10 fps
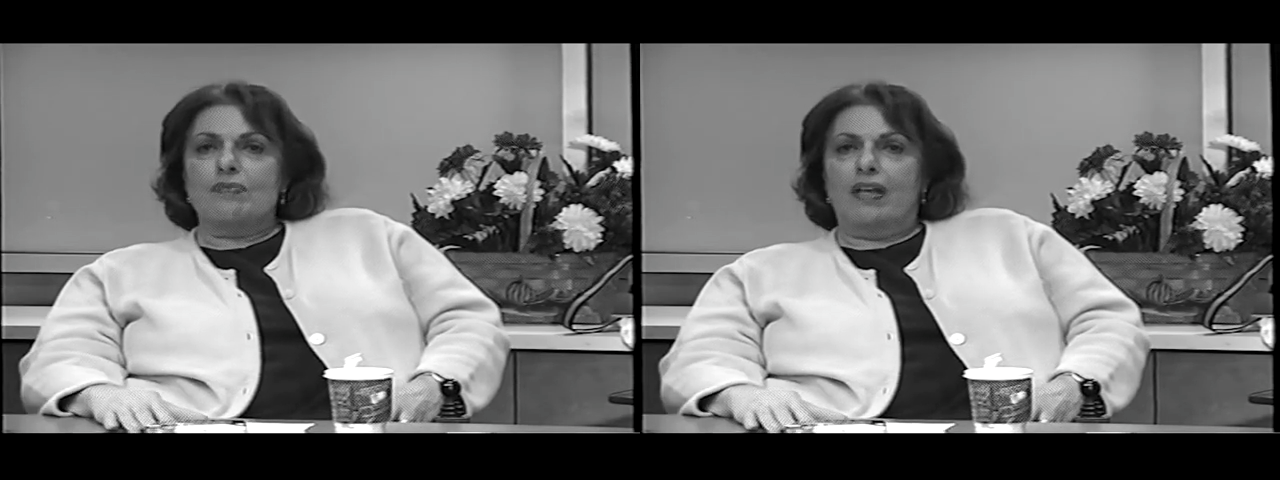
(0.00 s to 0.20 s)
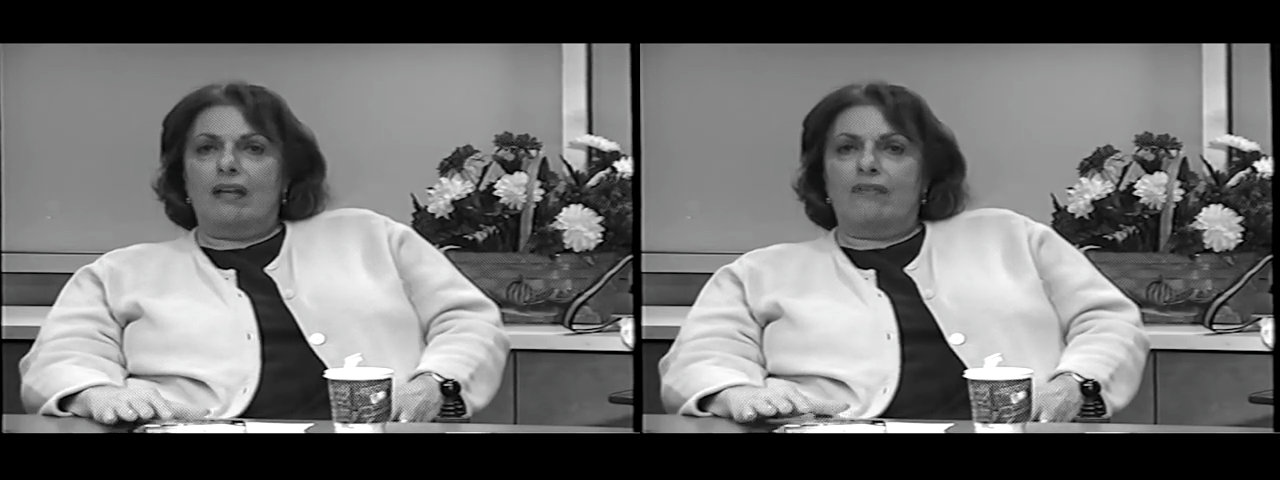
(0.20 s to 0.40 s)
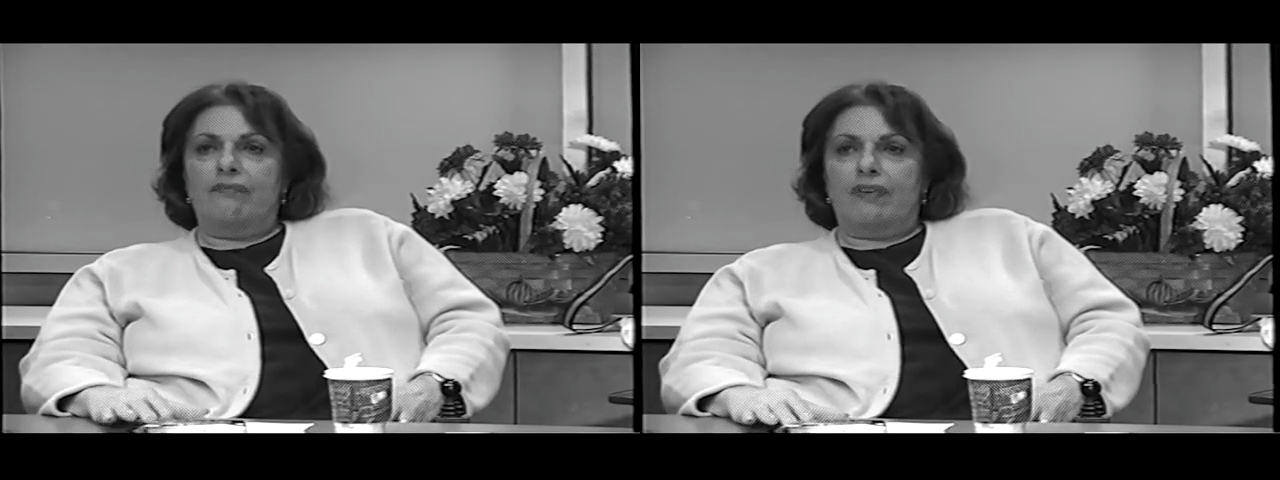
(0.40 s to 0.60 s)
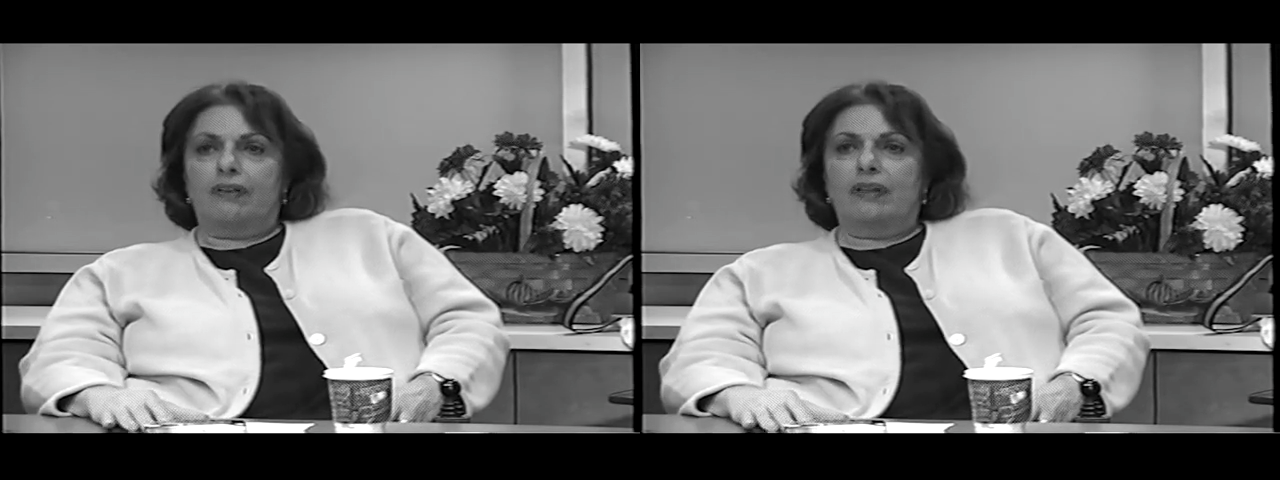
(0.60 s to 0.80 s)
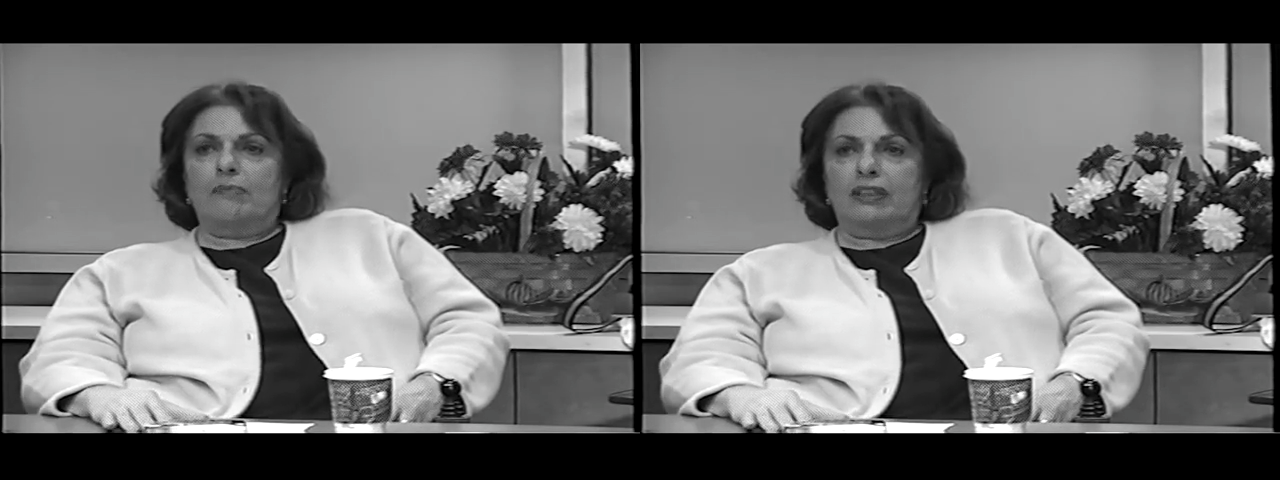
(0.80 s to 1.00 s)
been
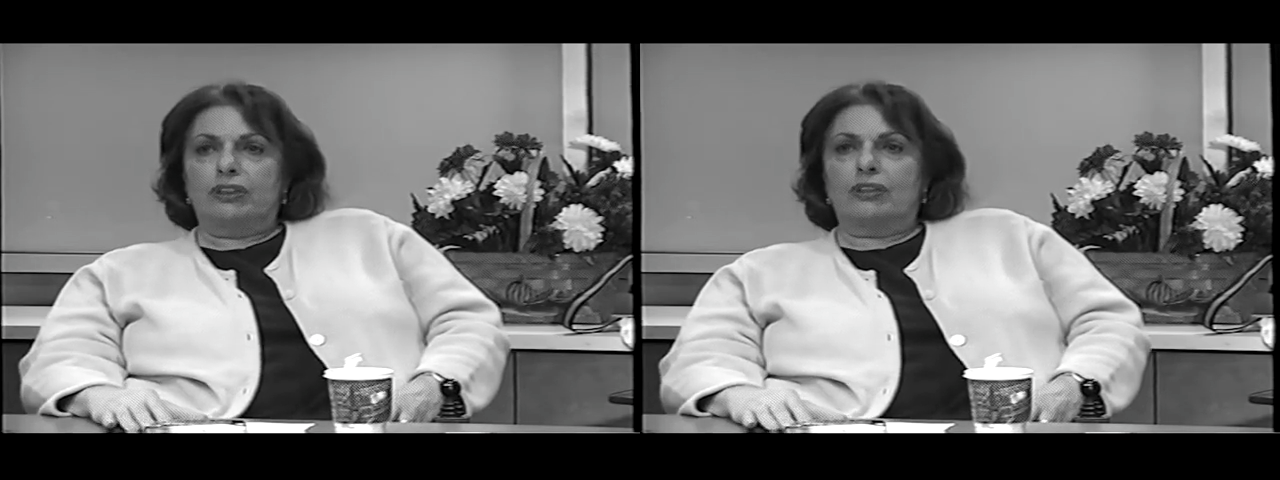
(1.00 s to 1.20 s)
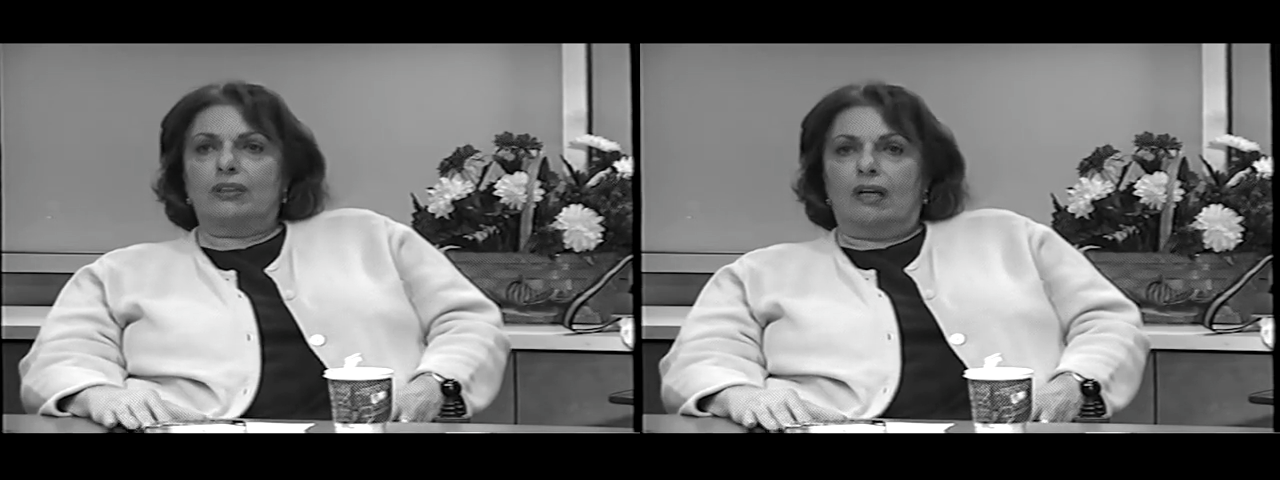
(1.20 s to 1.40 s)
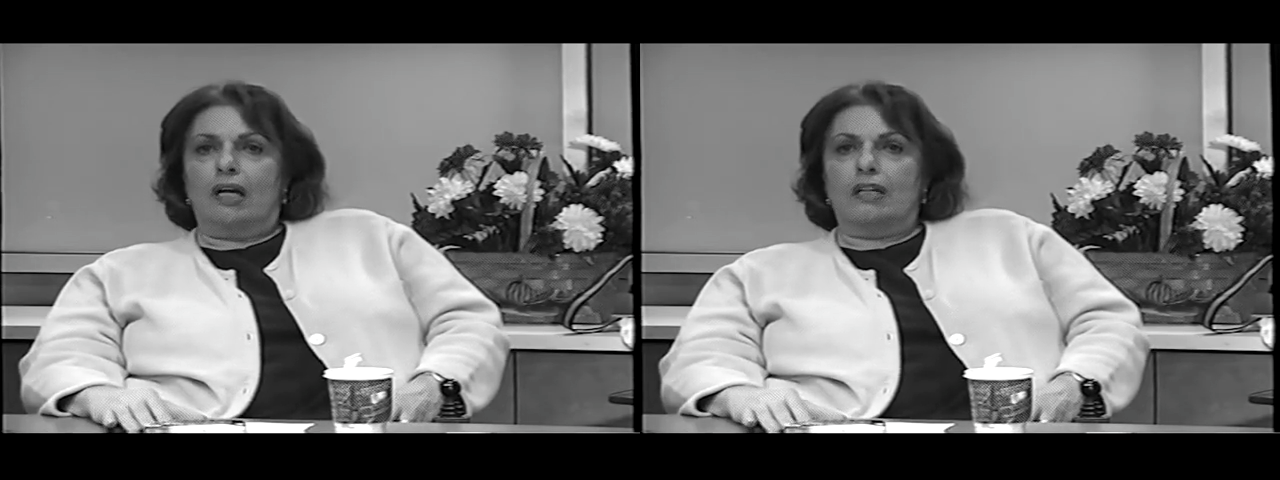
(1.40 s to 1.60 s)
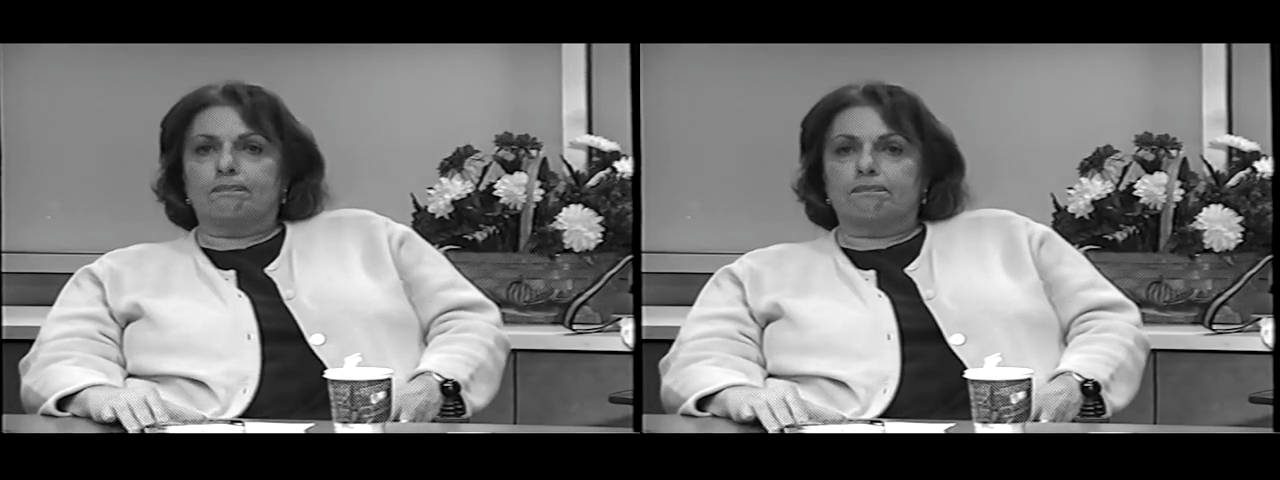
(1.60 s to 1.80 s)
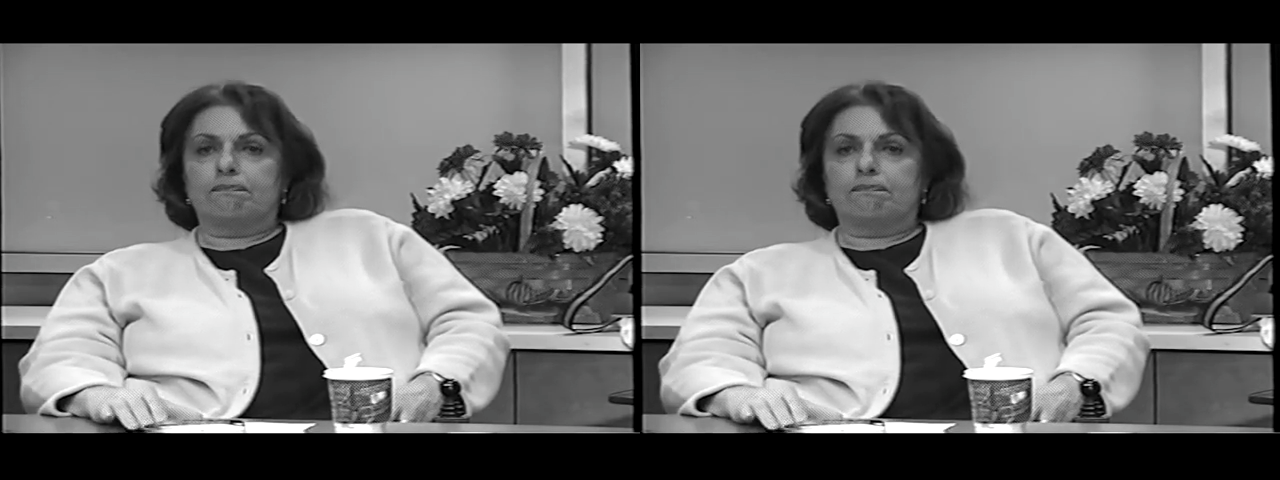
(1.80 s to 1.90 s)
very much um,